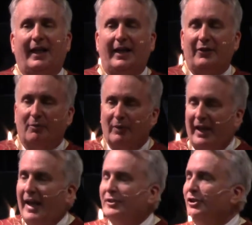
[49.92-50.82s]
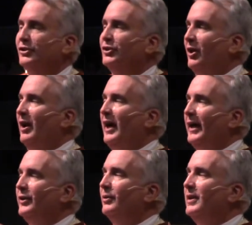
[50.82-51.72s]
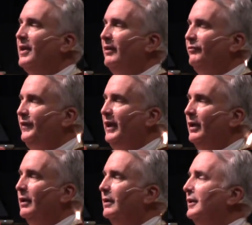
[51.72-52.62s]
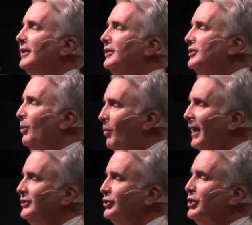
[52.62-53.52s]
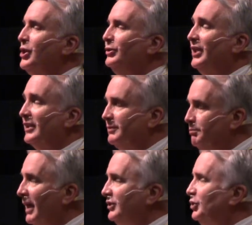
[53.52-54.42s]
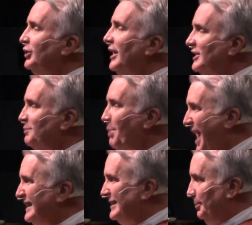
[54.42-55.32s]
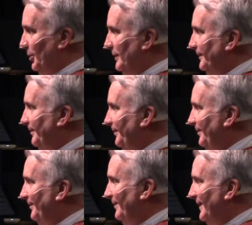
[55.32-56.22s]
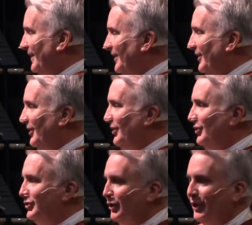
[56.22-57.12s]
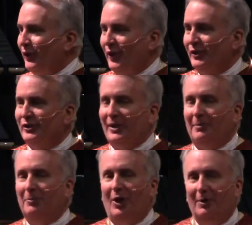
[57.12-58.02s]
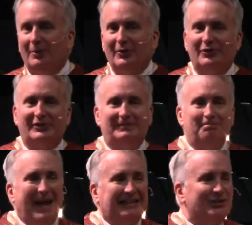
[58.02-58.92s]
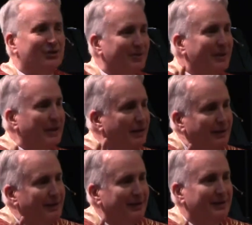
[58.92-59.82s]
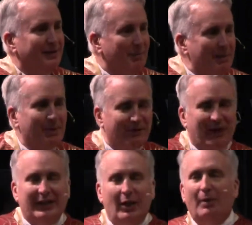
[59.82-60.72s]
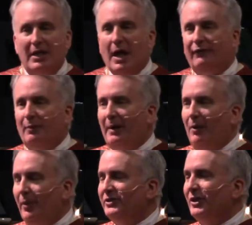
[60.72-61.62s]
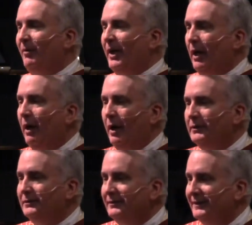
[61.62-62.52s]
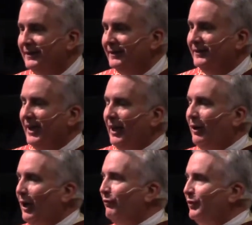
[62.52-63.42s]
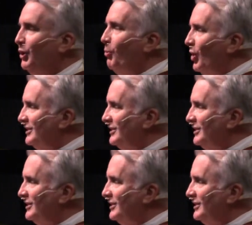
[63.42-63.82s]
And the reactions are either in that fear to watch the news as much as possible so that there's some almost mastery. Maybe if I know enough about what's going on, I'll, I'll feel more